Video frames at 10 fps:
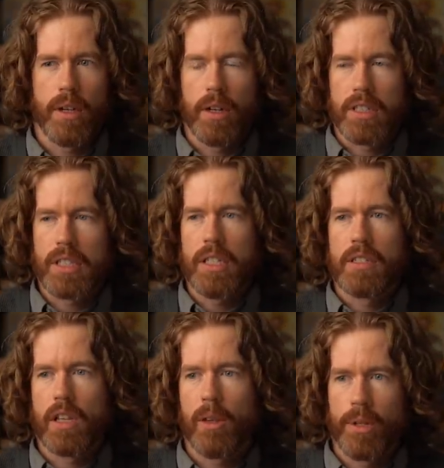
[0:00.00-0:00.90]
it exceeds
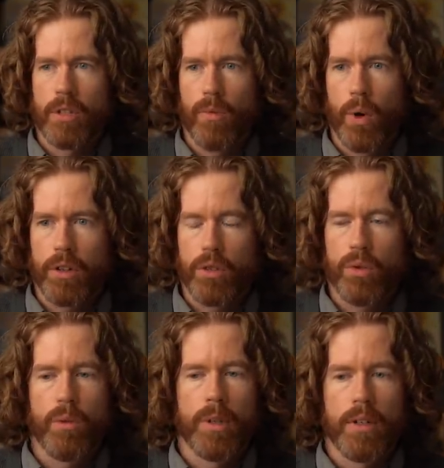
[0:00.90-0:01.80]
the limits of what
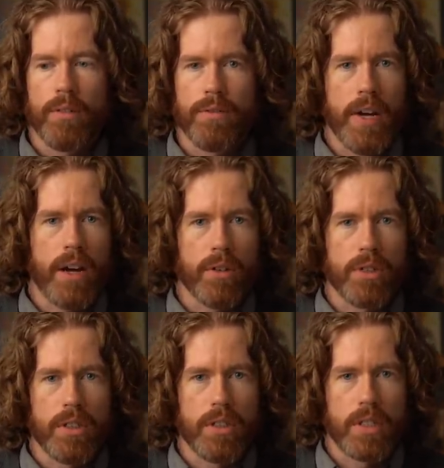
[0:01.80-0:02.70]
human
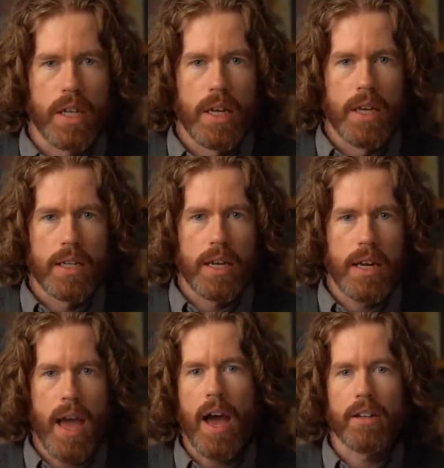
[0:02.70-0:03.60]
faculties can
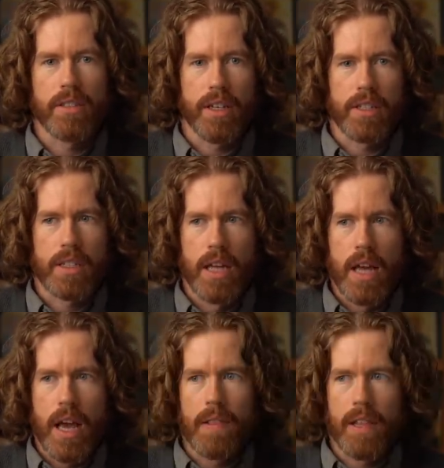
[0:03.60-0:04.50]
access
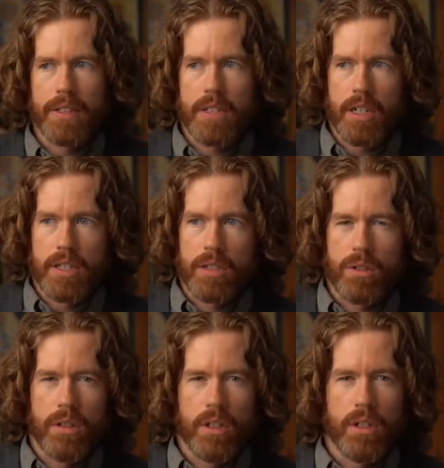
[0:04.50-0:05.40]
unless it is
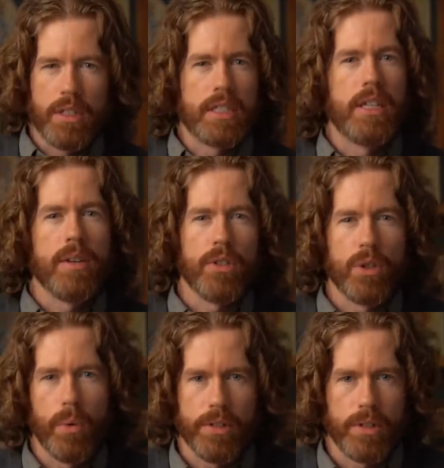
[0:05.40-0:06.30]
it is given
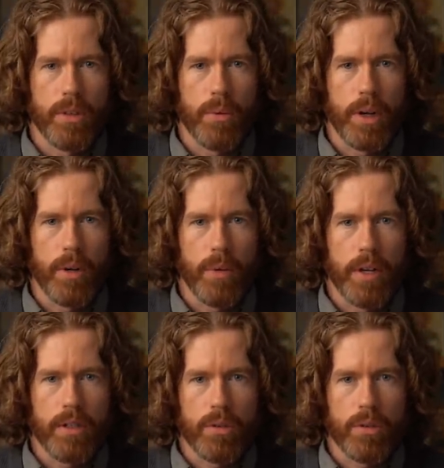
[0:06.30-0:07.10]
to us in a way, right?